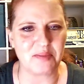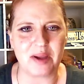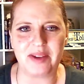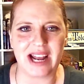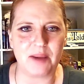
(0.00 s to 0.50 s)

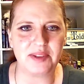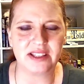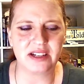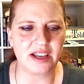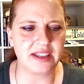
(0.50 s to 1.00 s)
Maybe it happens
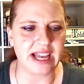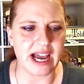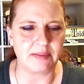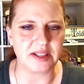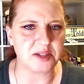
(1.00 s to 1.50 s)
that nothing
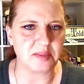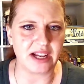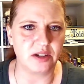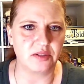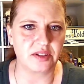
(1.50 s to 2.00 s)
happens. But I
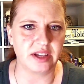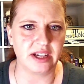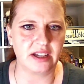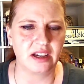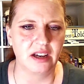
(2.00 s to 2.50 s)
don't
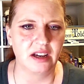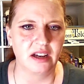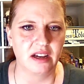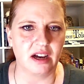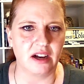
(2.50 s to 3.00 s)
think
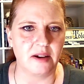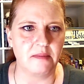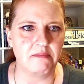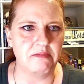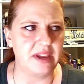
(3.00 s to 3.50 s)
uh,
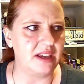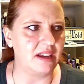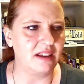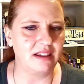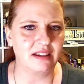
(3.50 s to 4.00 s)
me